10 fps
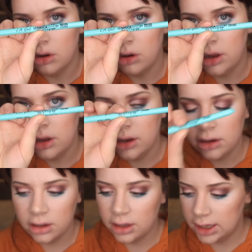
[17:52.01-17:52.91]

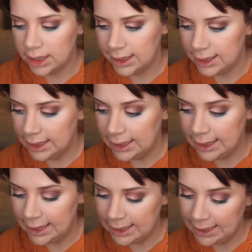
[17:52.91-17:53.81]
eyeliner
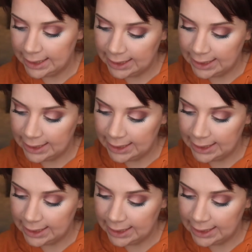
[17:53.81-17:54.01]
in